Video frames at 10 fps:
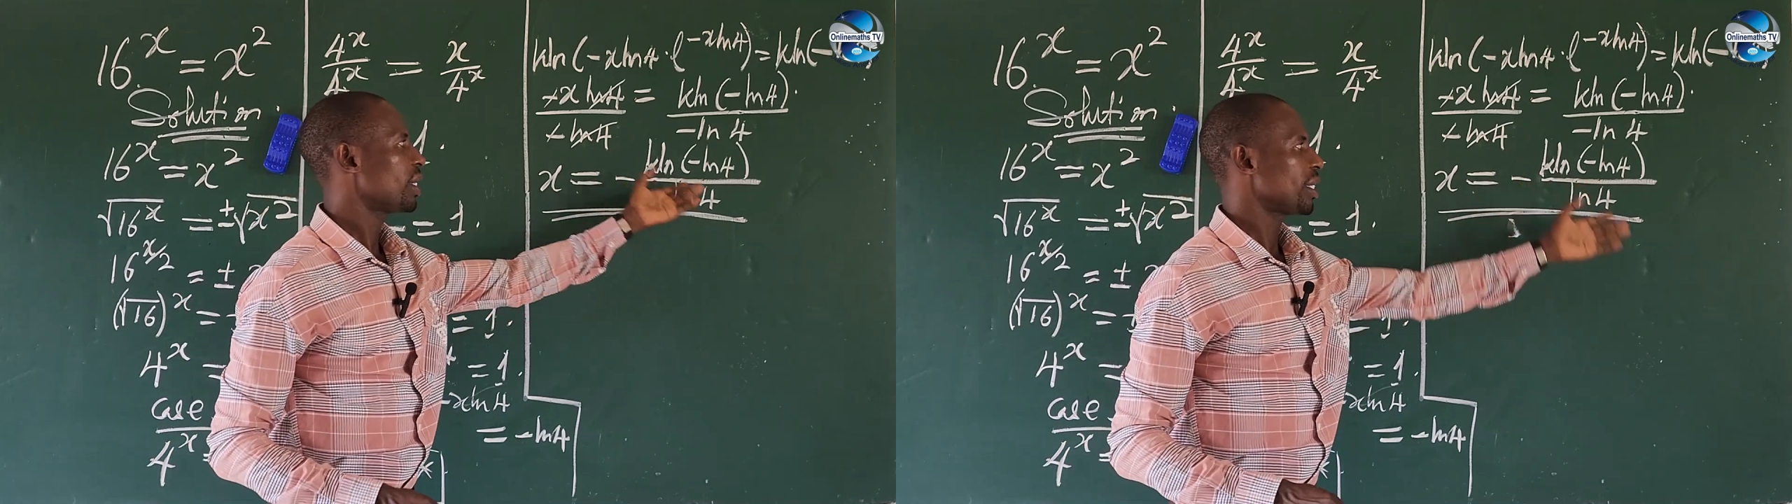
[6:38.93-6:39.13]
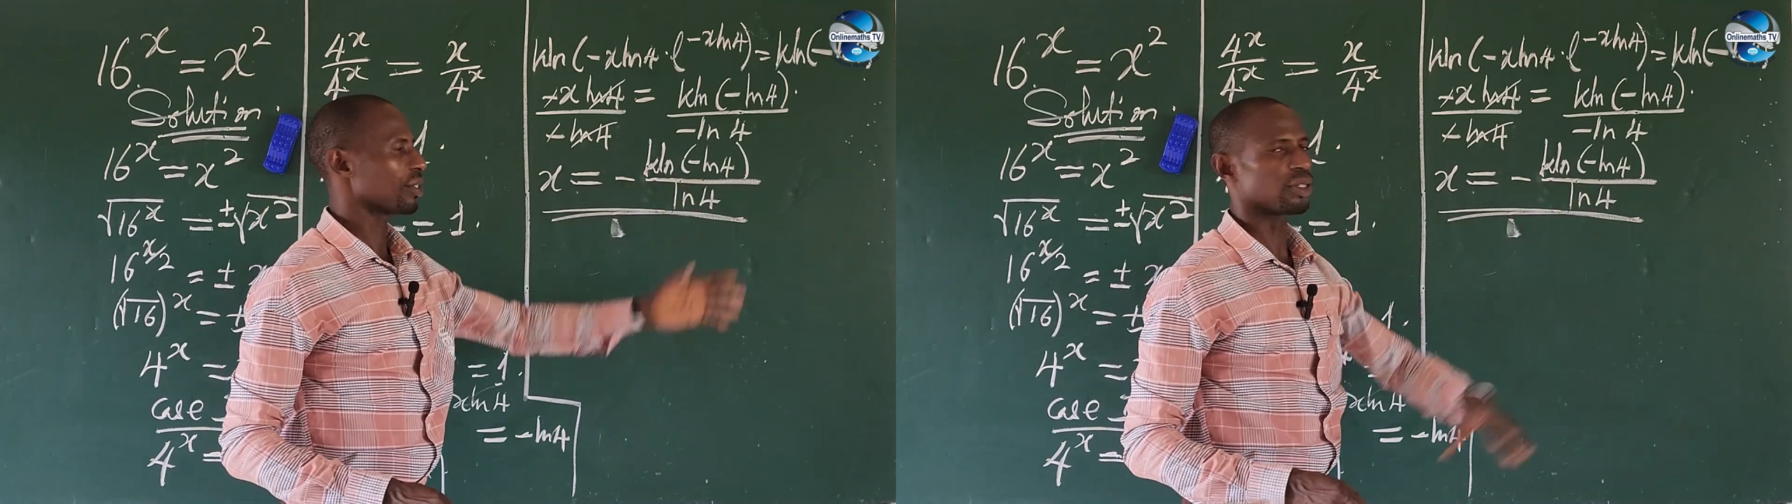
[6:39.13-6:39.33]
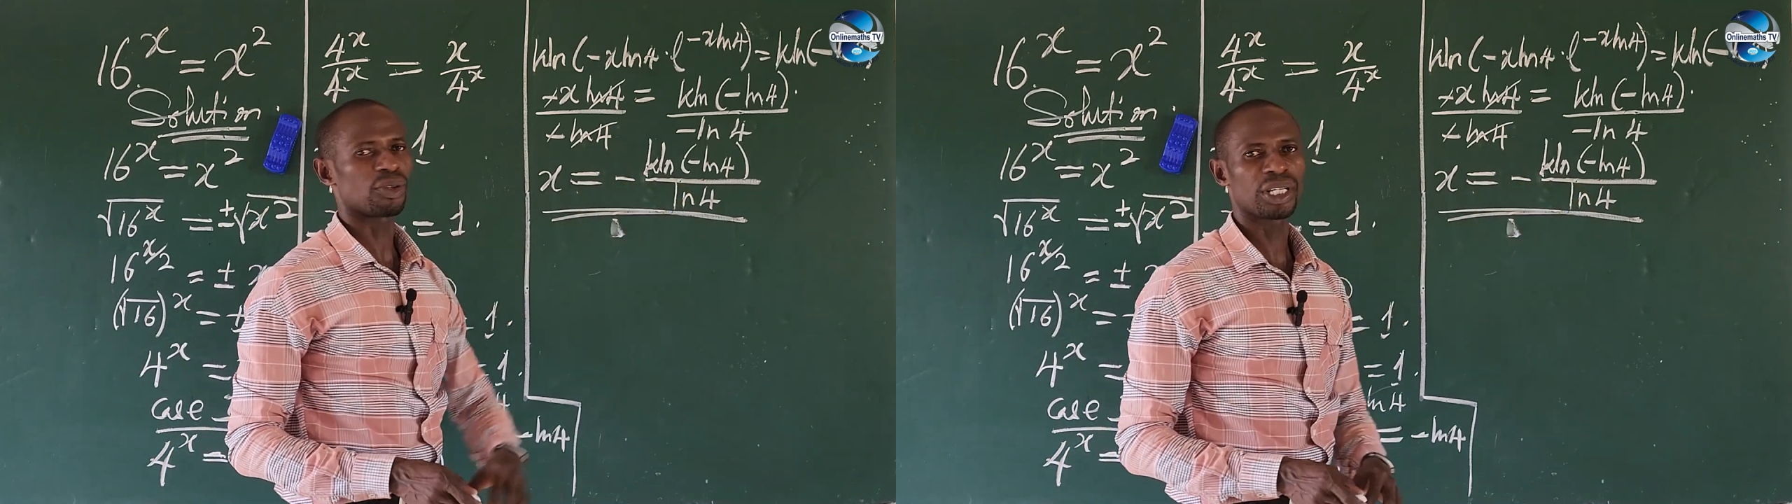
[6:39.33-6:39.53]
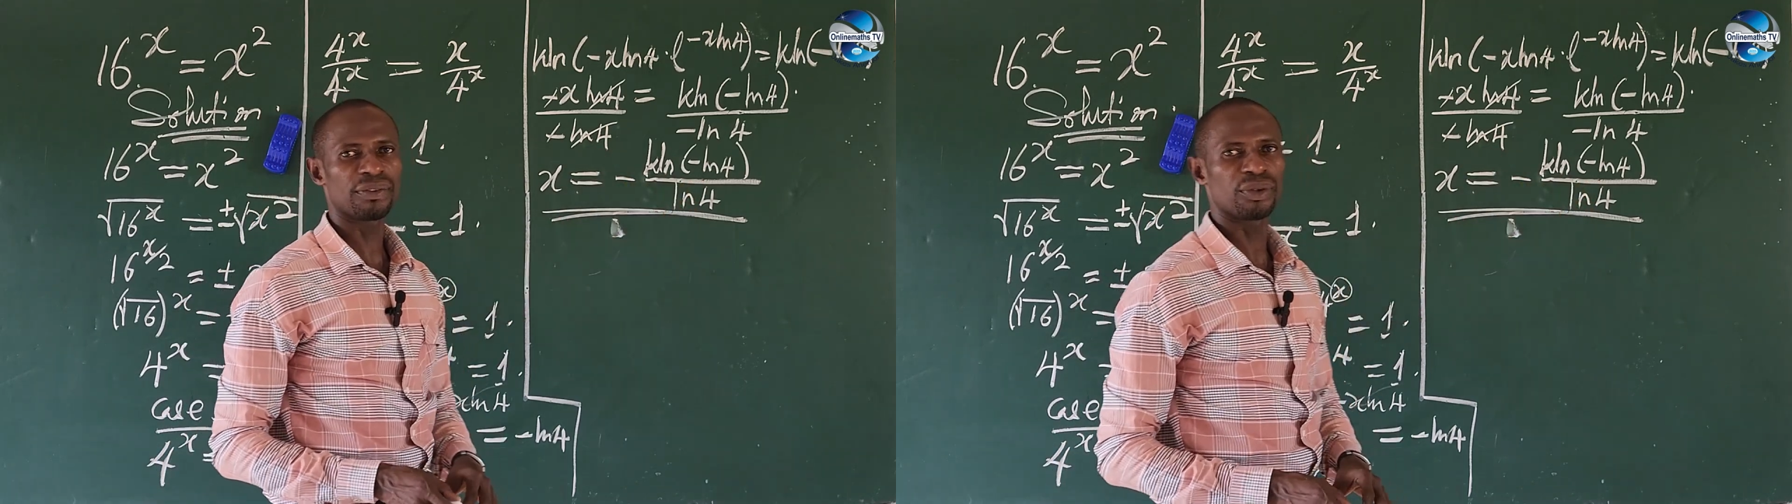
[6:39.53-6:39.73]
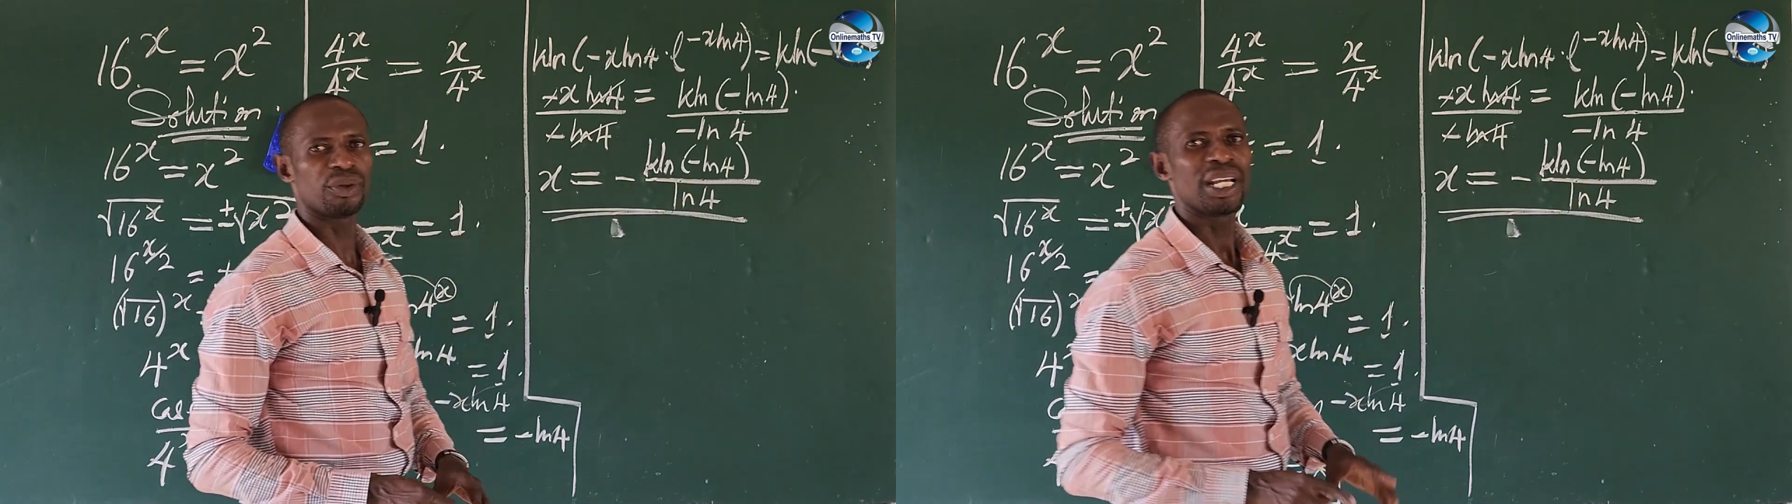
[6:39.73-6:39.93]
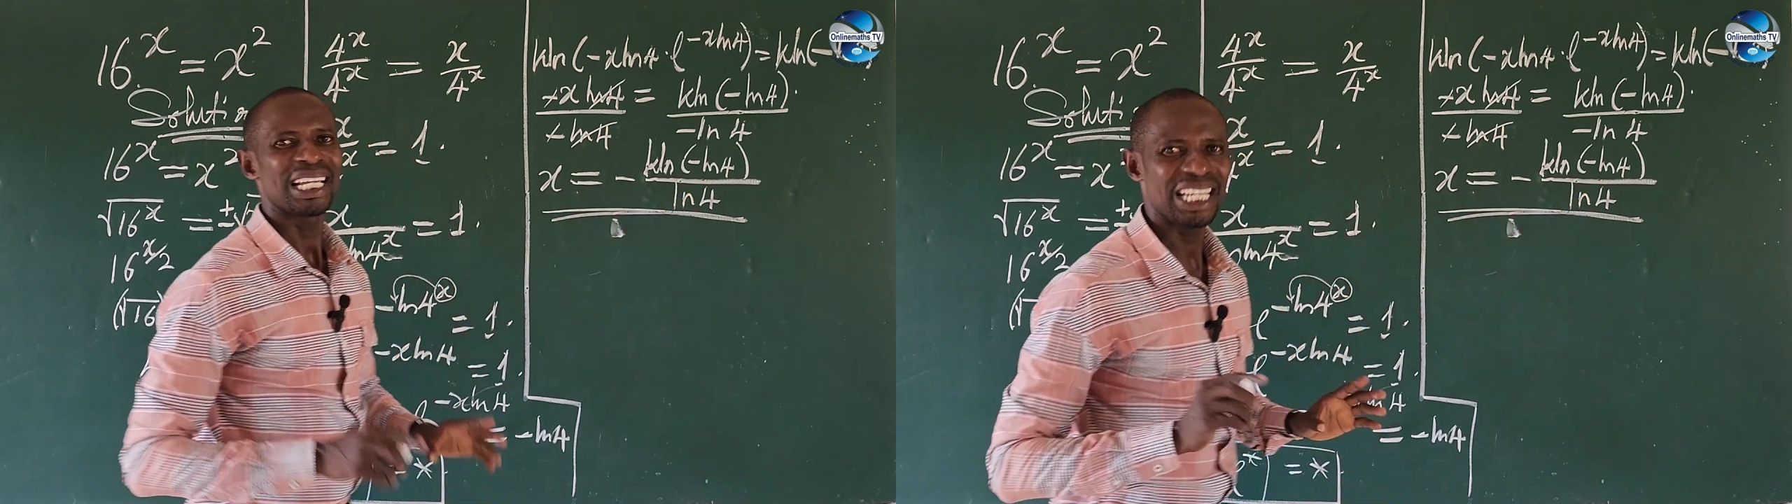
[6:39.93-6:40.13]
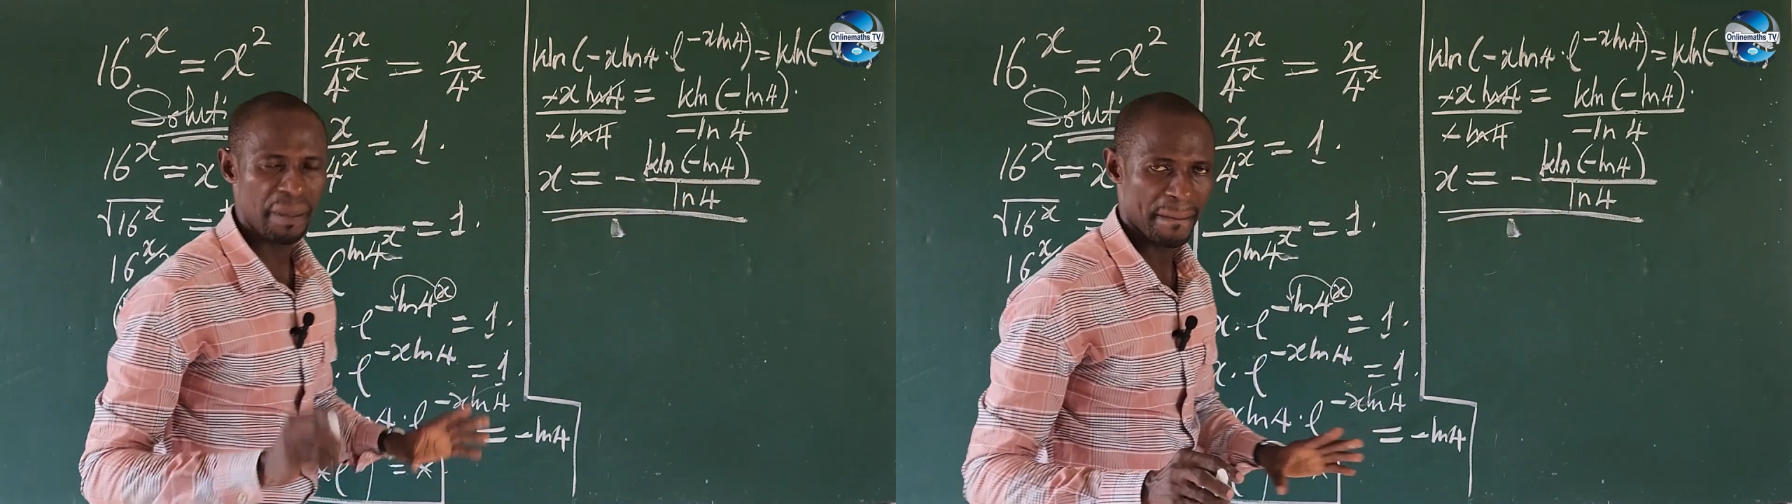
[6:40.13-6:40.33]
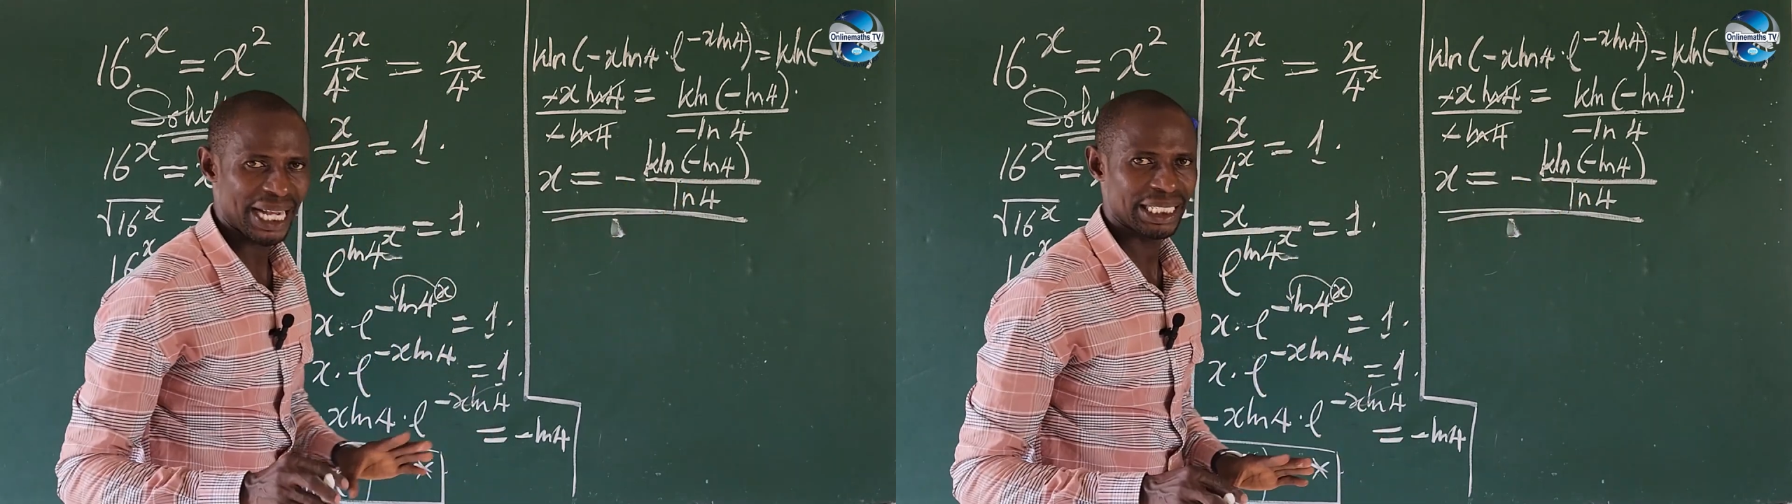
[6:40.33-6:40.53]
it's going to give you
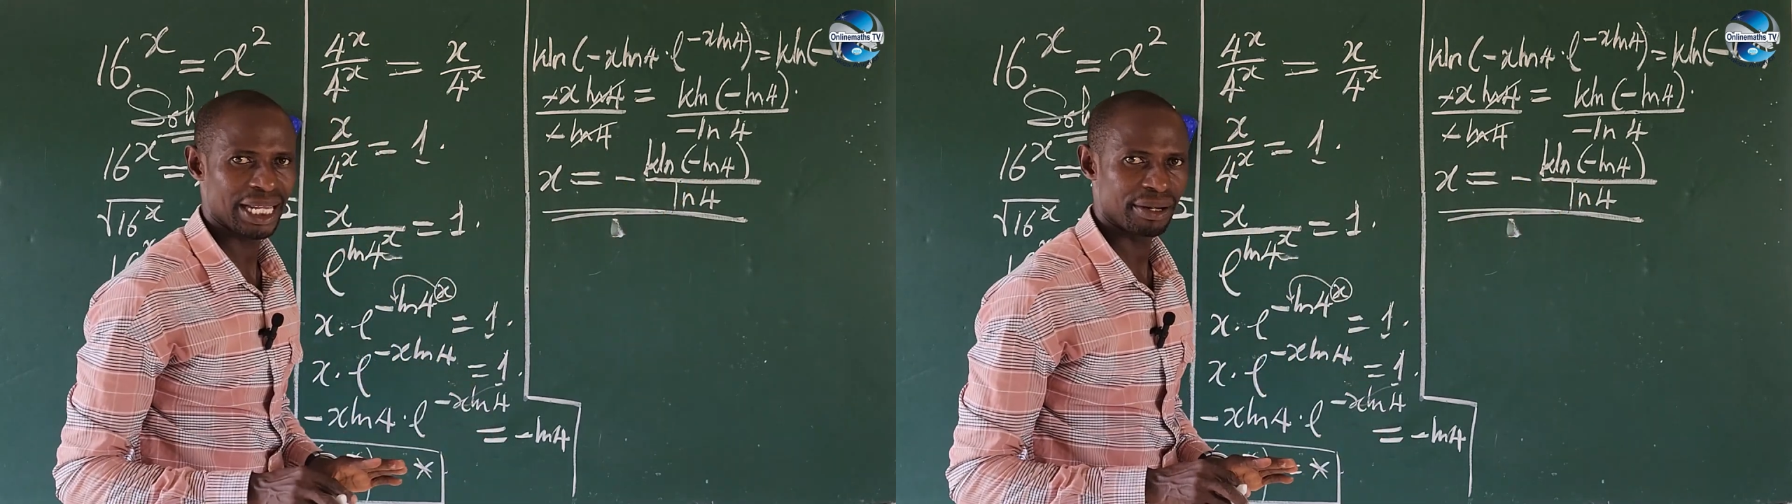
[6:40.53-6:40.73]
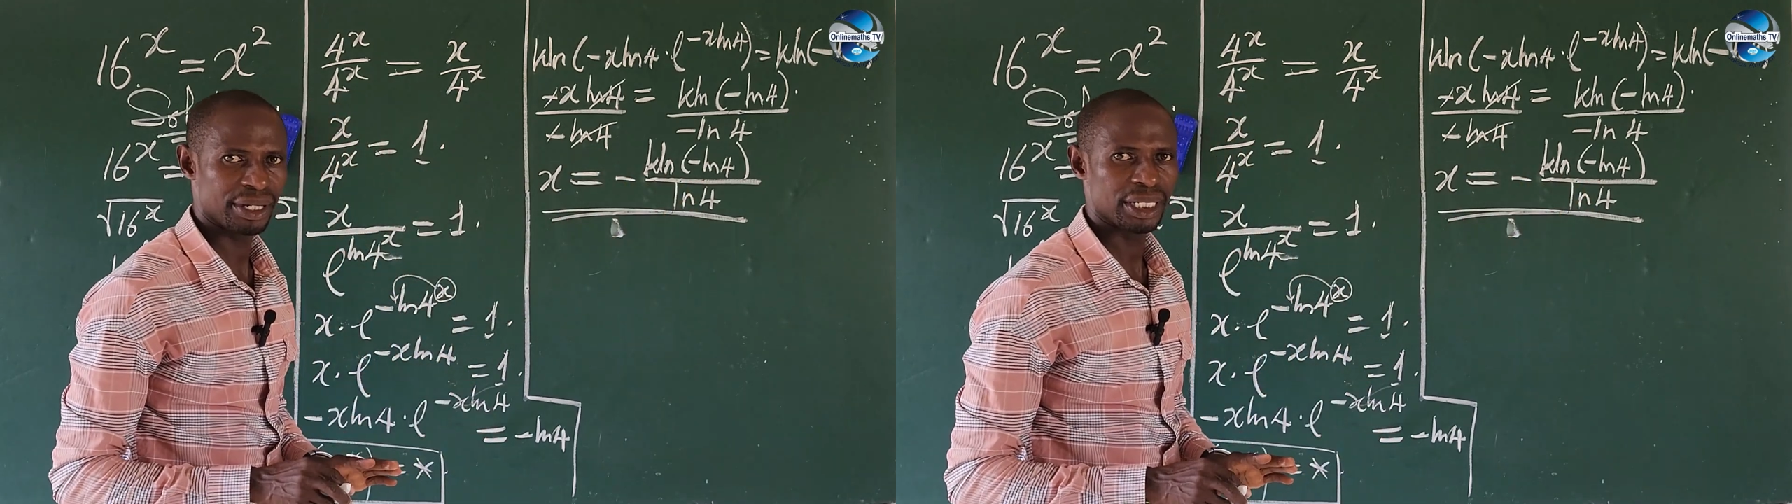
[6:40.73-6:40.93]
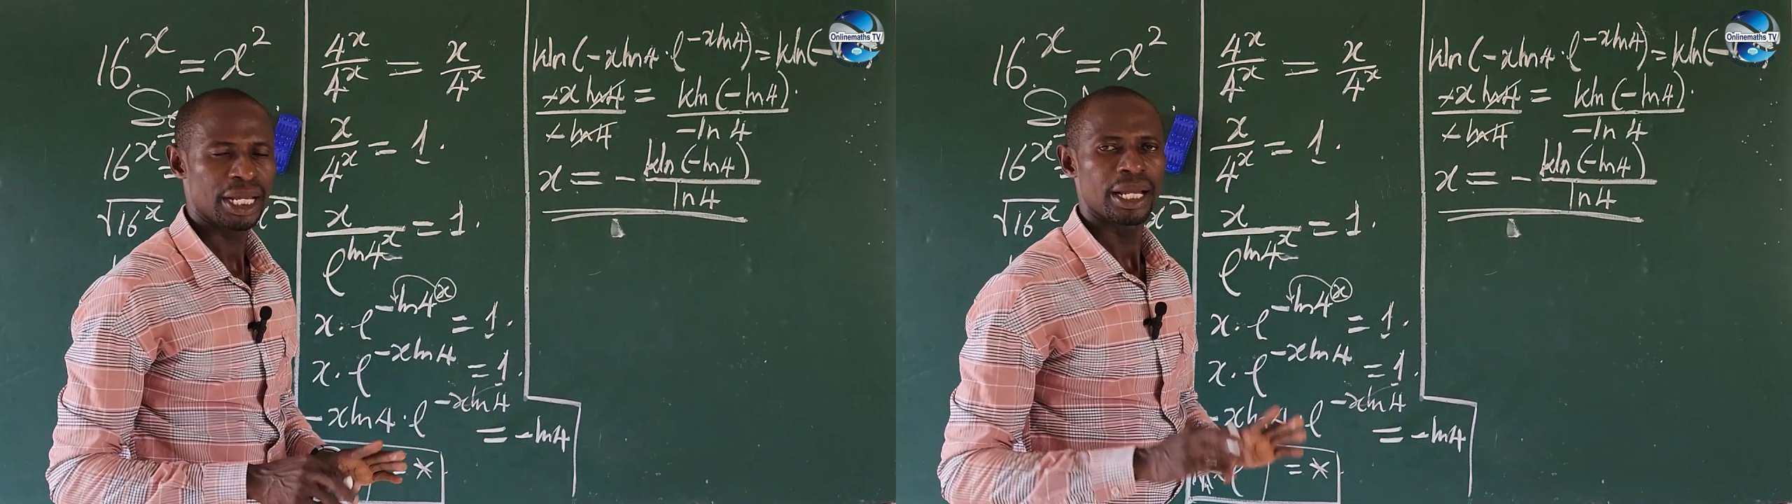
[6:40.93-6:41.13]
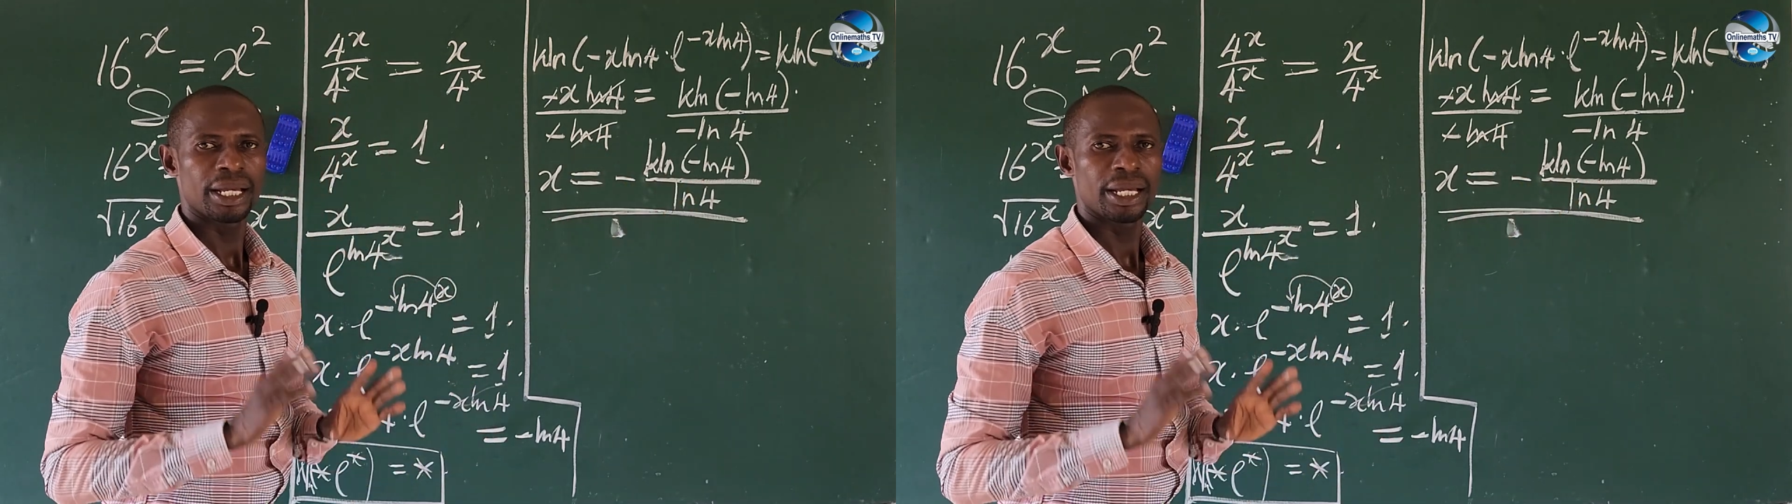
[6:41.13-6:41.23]
imaginary